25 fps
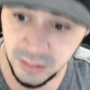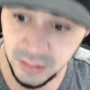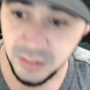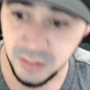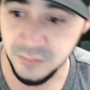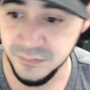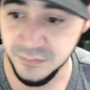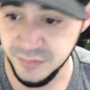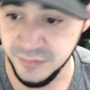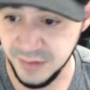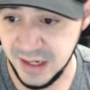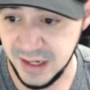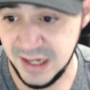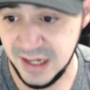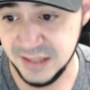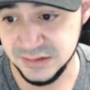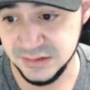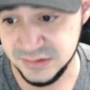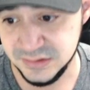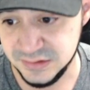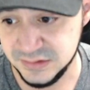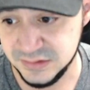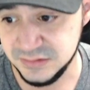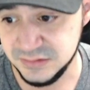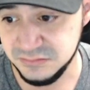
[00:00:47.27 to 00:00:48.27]

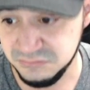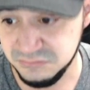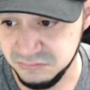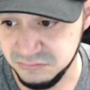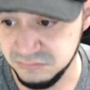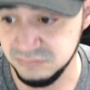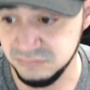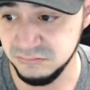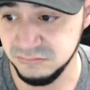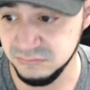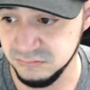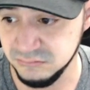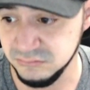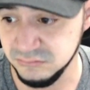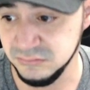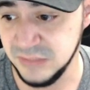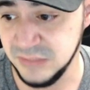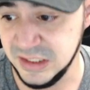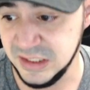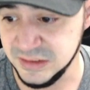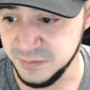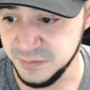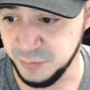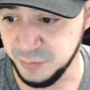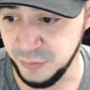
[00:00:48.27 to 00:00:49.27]
that's
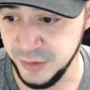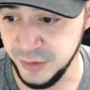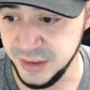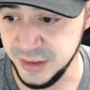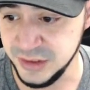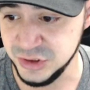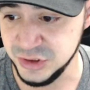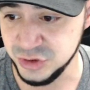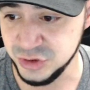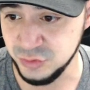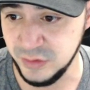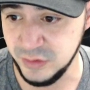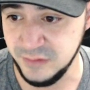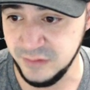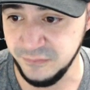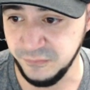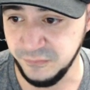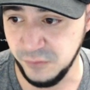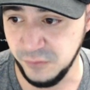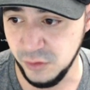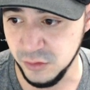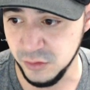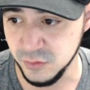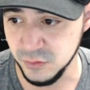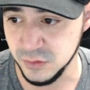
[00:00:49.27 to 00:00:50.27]
that's pretty
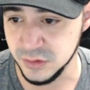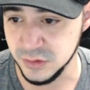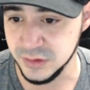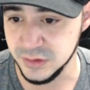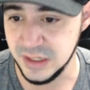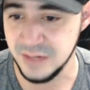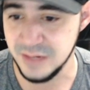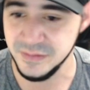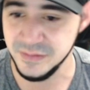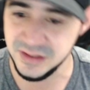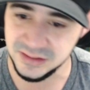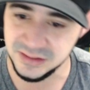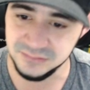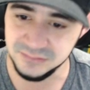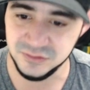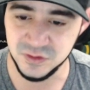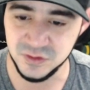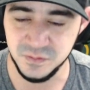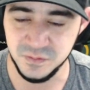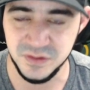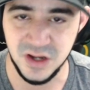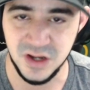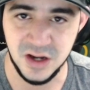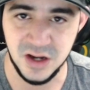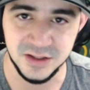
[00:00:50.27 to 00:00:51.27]
straightforward. I mean, to
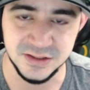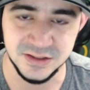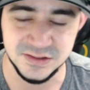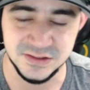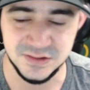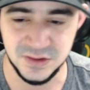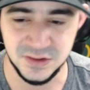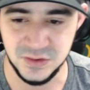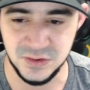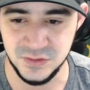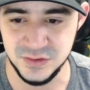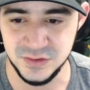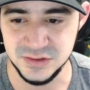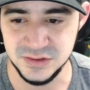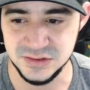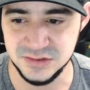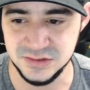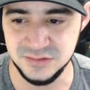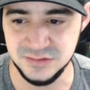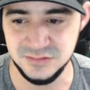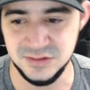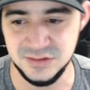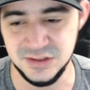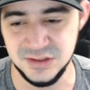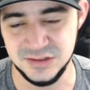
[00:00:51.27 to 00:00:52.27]
be honest though,
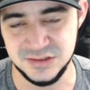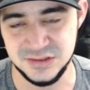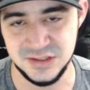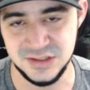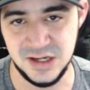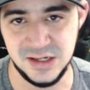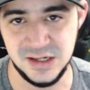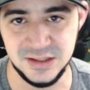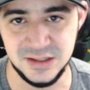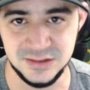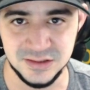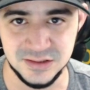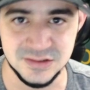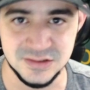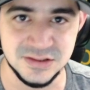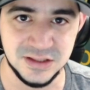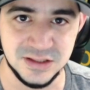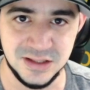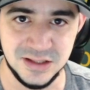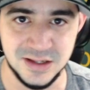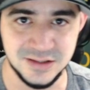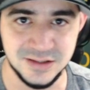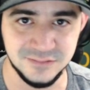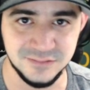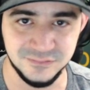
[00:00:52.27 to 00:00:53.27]
it's not like there's a
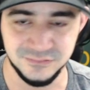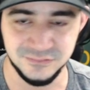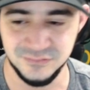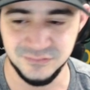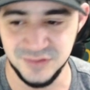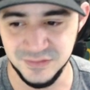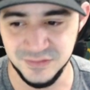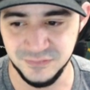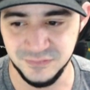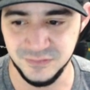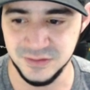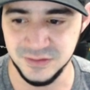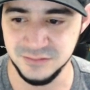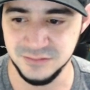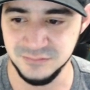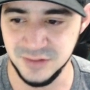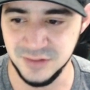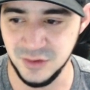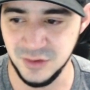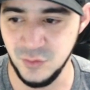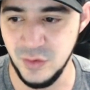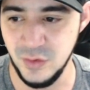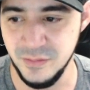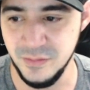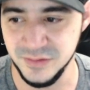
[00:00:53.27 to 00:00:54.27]
lot of different
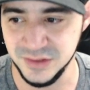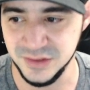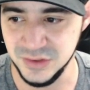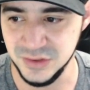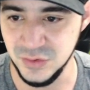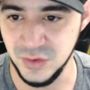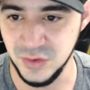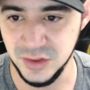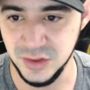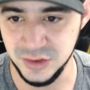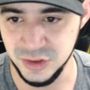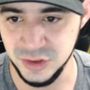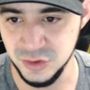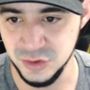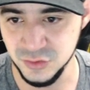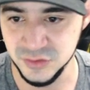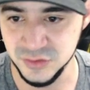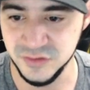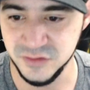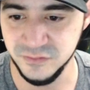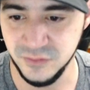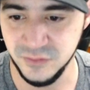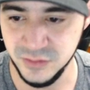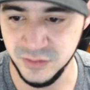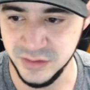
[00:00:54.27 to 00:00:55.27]
equipment that you could
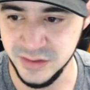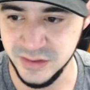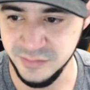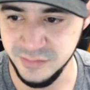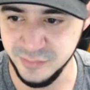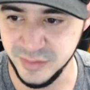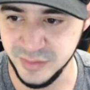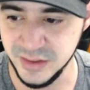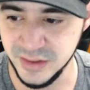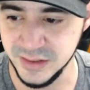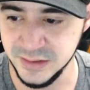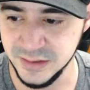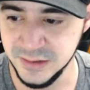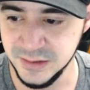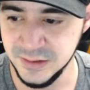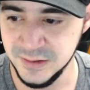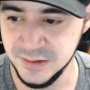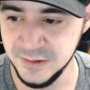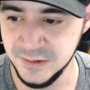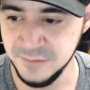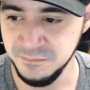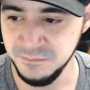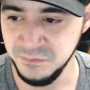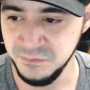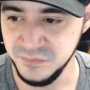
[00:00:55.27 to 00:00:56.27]
use for it, but
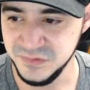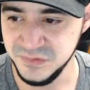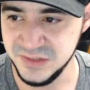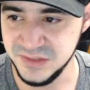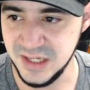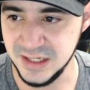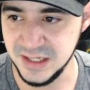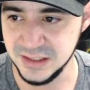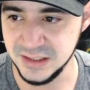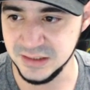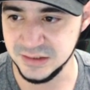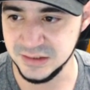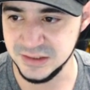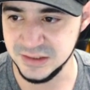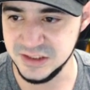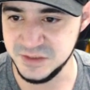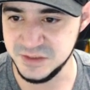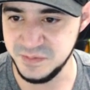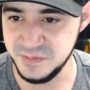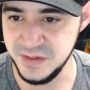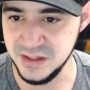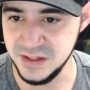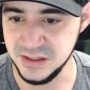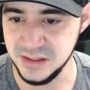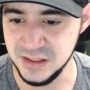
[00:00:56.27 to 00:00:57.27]
technically
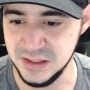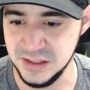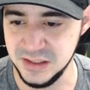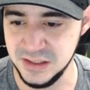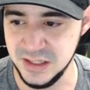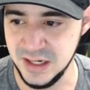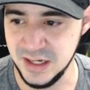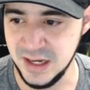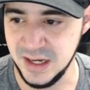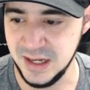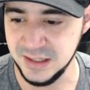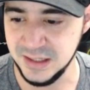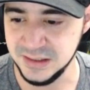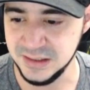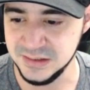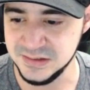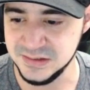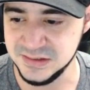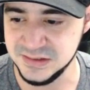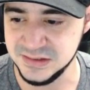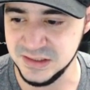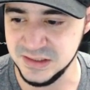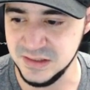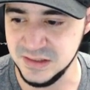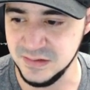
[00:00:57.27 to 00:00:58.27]
speaking, yeah, I could
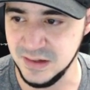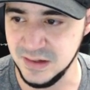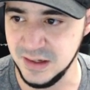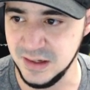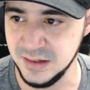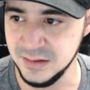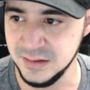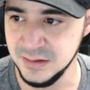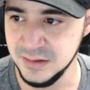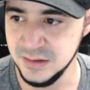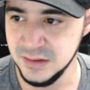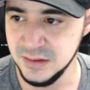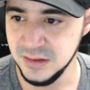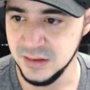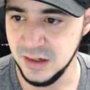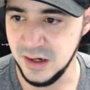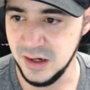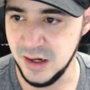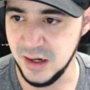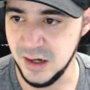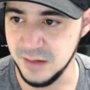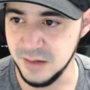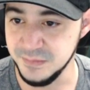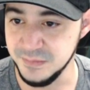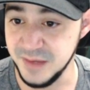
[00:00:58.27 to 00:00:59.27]
see that.
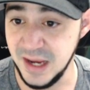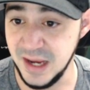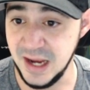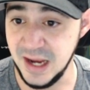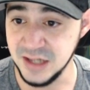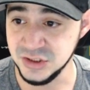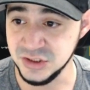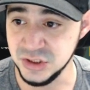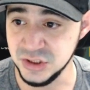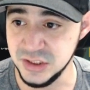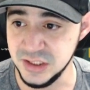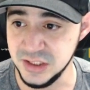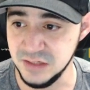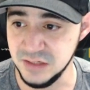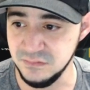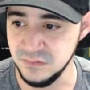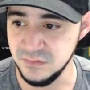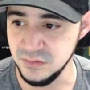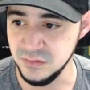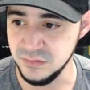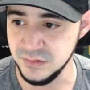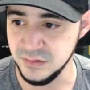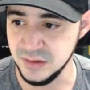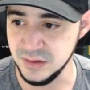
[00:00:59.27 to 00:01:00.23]
They actually give you the